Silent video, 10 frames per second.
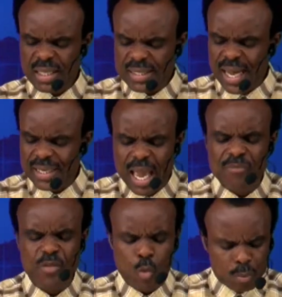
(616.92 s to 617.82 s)
that
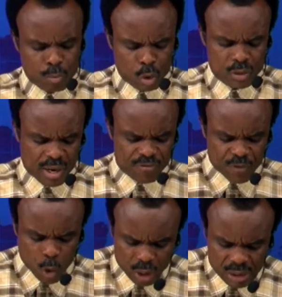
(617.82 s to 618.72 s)
everyone must
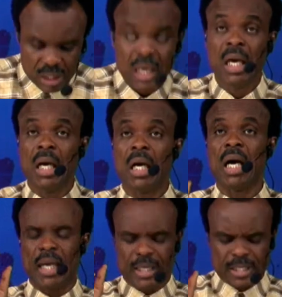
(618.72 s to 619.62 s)
avoid,
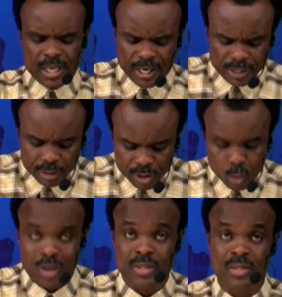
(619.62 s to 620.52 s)
and uh, it, this
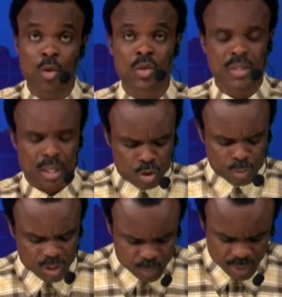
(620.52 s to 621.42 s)
one is, looks a little
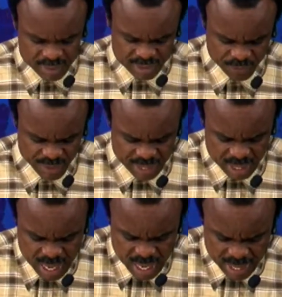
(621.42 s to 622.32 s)
bit specific.
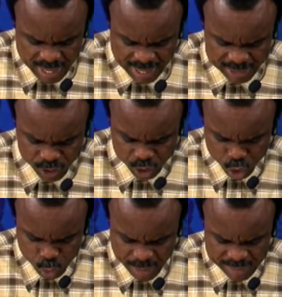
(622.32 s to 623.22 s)
It has to
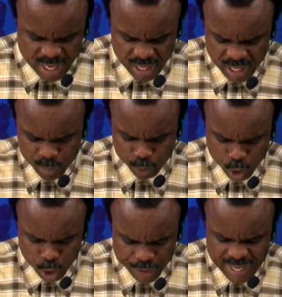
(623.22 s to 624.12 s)
do with
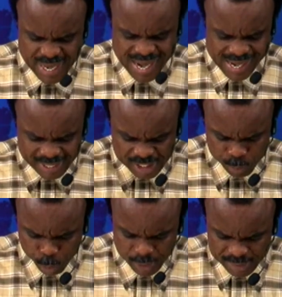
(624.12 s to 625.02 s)
employee
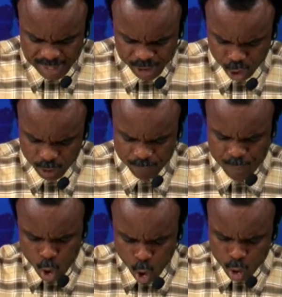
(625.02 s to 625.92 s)
exploitation,
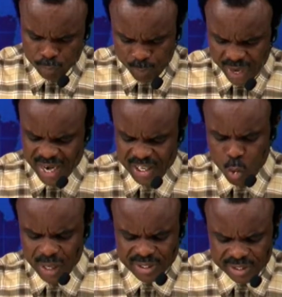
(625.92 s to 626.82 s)
unpaid
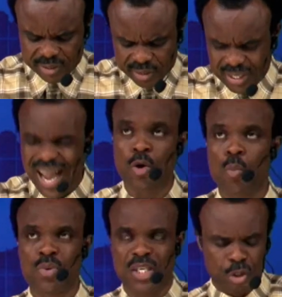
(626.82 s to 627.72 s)
wages, and
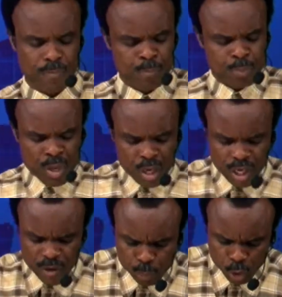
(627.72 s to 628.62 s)
oppression.
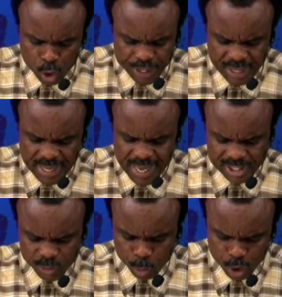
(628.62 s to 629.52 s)
Employee
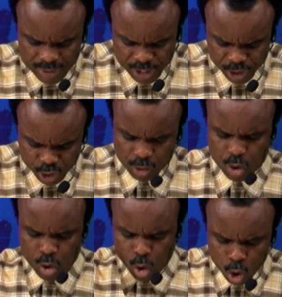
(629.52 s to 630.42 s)

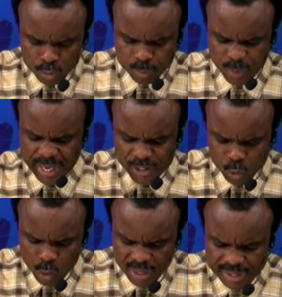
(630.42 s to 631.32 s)
exploitation,
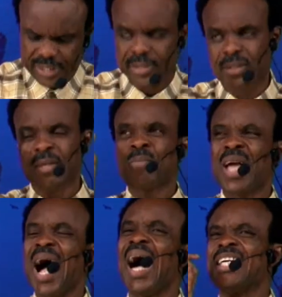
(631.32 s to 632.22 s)
unpaid wages,
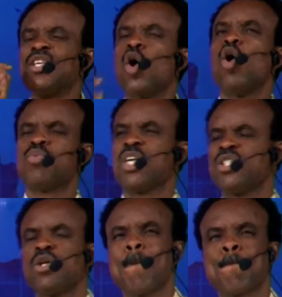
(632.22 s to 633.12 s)
and
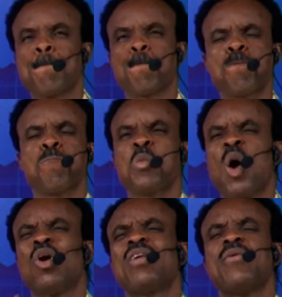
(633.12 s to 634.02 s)
oppression.
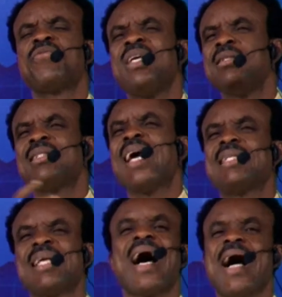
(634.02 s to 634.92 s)
One of the things
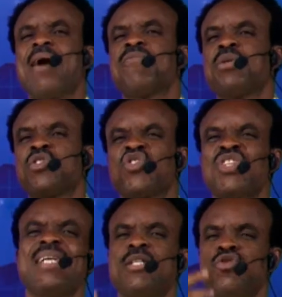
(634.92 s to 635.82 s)
that I have
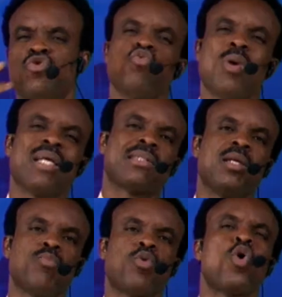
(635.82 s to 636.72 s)
decided to do as an
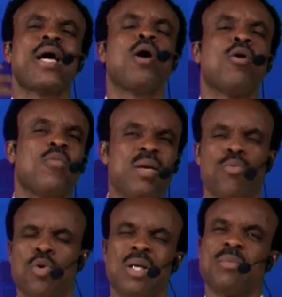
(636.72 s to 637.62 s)
employer of
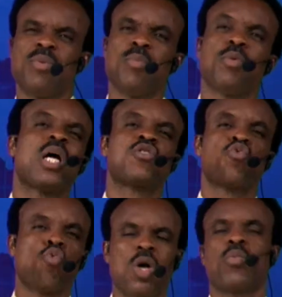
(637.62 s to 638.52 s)
labor and the people that
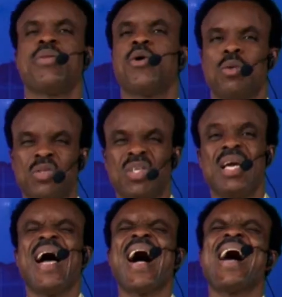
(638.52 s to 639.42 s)
work with us,
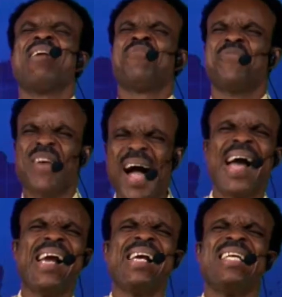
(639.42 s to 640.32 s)
I
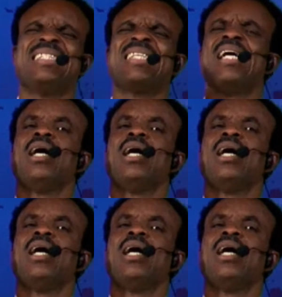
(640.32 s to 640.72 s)
fight